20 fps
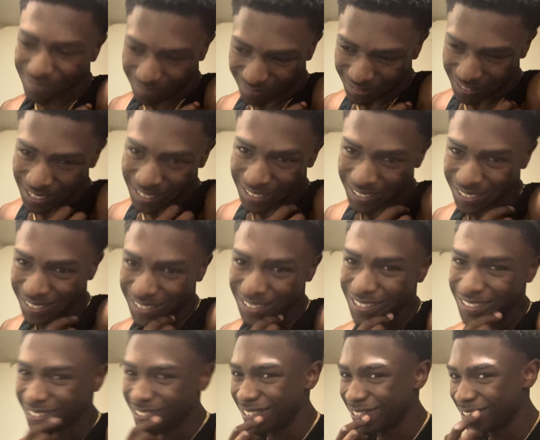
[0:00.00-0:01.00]

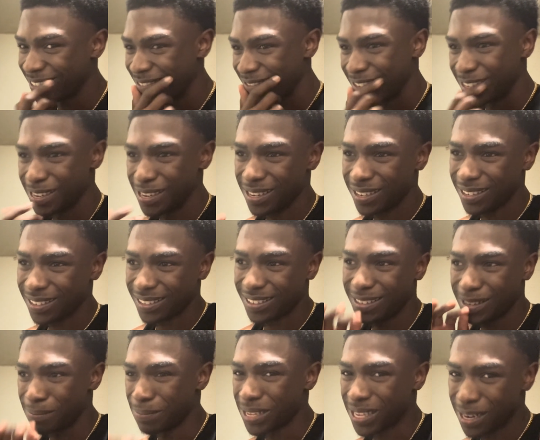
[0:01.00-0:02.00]

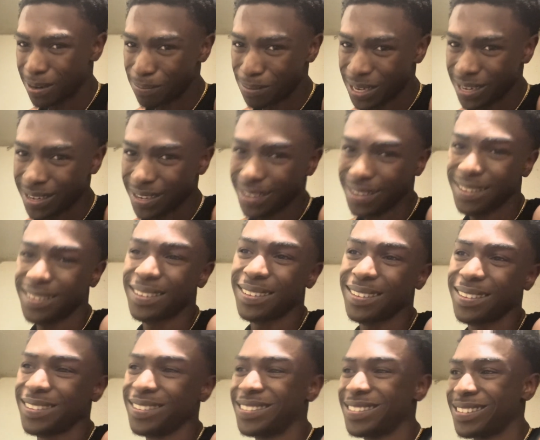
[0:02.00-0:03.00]
Let me get up in that.
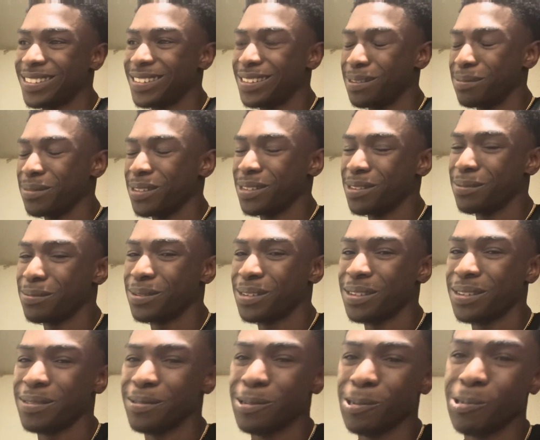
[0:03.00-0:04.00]
Let me get up in
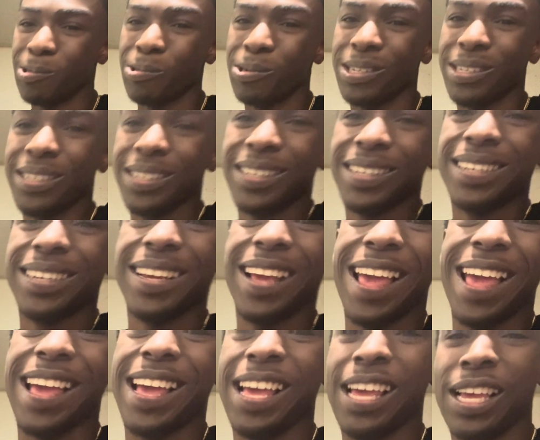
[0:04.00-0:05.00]
there real quick.
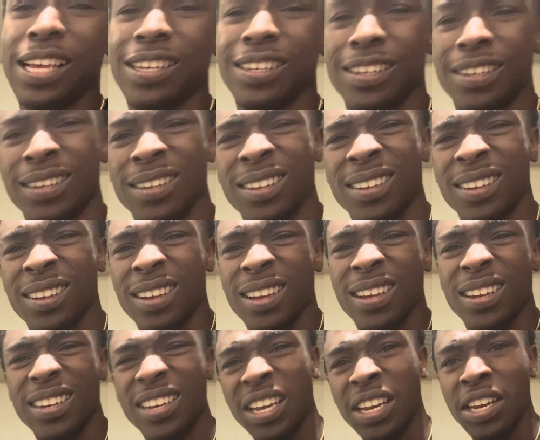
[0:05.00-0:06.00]
And
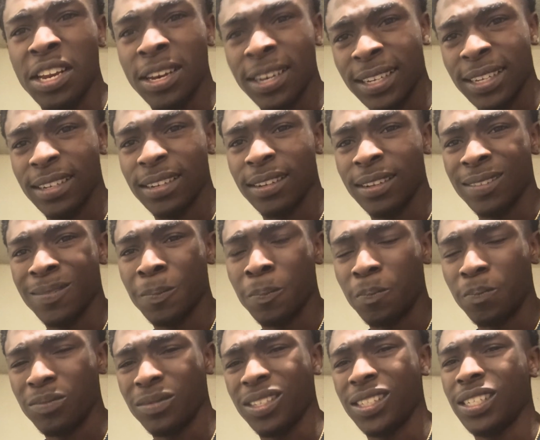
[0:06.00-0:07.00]
the nun,
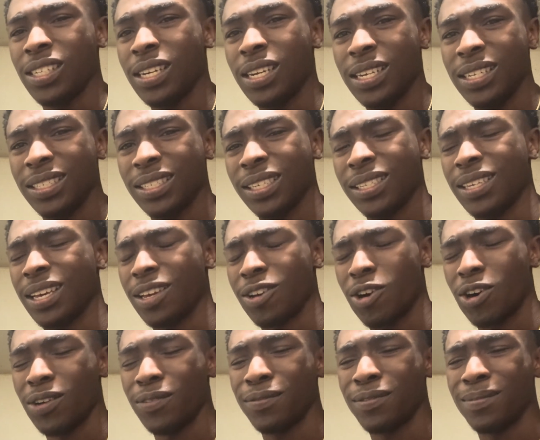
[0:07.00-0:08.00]
she needs to take
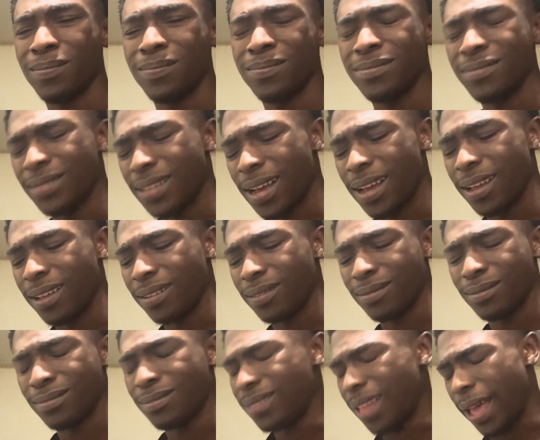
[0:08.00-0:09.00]
off that
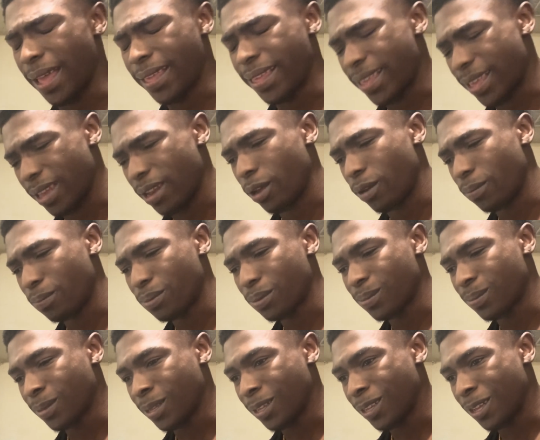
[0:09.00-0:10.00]
get up
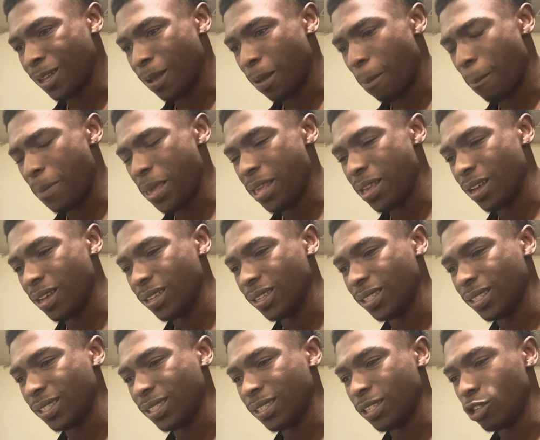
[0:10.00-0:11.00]

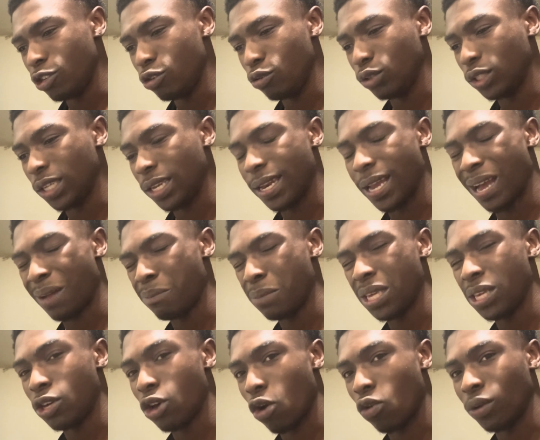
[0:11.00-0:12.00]
because you should not be
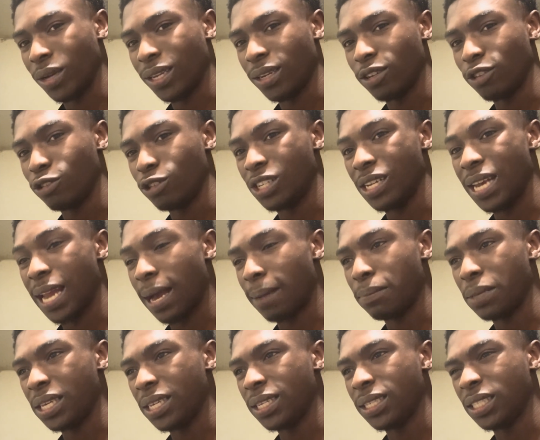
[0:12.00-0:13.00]
going. You should not
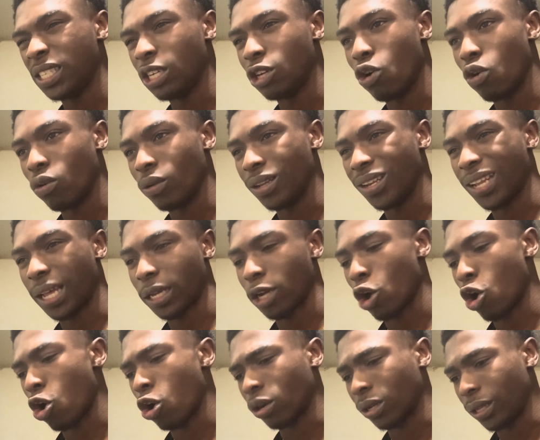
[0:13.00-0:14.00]
be easy going like a
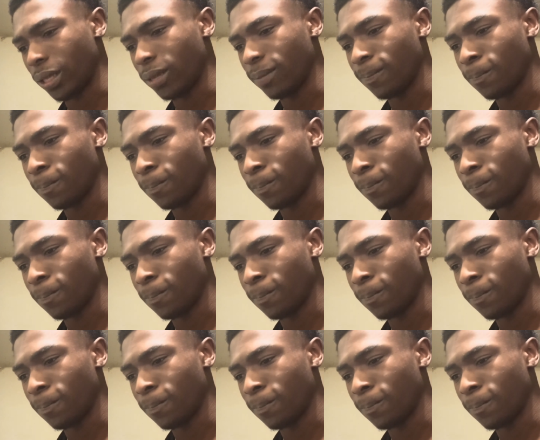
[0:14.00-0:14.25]
harlot.